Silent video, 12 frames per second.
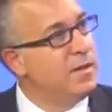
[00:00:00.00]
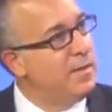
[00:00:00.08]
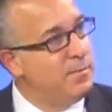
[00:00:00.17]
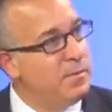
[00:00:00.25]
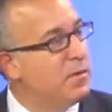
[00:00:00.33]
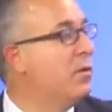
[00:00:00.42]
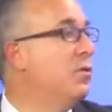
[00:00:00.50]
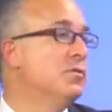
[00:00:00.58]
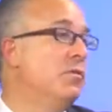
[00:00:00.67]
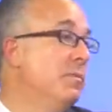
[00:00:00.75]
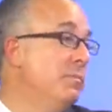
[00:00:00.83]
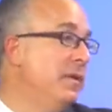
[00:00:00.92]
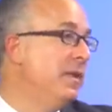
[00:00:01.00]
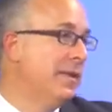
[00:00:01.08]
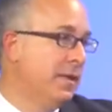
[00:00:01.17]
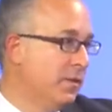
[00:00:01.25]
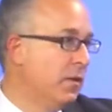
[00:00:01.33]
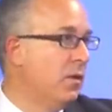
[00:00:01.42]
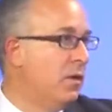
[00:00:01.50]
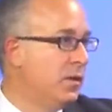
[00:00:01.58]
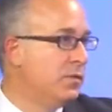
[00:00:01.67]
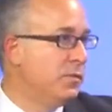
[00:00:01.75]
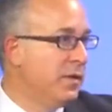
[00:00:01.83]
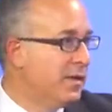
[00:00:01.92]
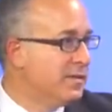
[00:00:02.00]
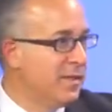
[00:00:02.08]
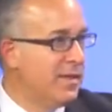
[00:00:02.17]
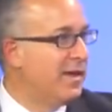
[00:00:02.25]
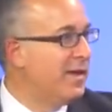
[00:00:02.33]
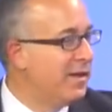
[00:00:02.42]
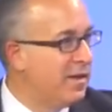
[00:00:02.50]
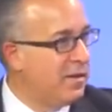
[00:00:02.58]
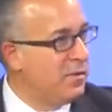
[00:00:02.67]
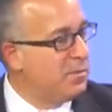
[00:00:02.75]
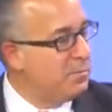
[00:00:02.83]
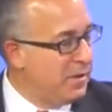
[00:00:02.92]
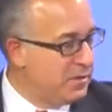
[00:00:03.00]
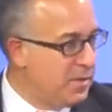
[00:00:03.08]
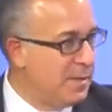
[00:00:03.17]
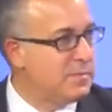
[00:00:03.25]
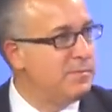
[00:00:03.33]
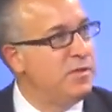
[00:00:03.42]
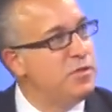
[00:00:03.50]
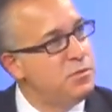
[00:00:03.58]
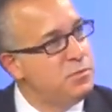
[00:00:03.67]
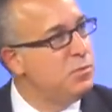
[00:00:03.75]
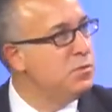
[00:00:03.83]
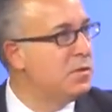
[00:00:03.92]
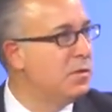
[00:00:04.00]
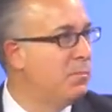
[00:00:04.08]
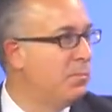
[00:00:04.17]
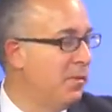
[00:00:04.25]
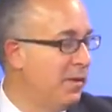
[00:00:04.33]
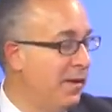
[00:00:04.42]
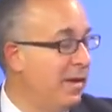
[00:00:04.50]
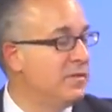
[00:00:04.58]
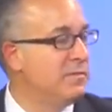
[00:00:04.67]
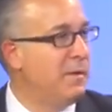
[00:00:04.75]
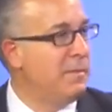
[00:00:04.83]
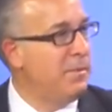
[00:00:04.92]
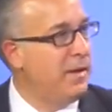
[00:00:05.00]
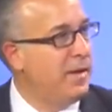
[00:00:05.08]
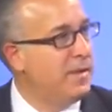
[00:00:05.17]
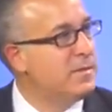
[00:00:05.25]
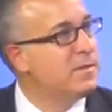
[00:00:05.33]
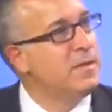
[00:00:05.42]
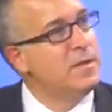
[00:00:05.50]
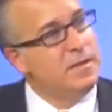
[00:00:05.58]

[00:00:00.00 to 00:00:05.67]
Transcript: uh, the clothes go immediately in the laundry because I think I get it on the, my tops of my shoes and the legs of my pants.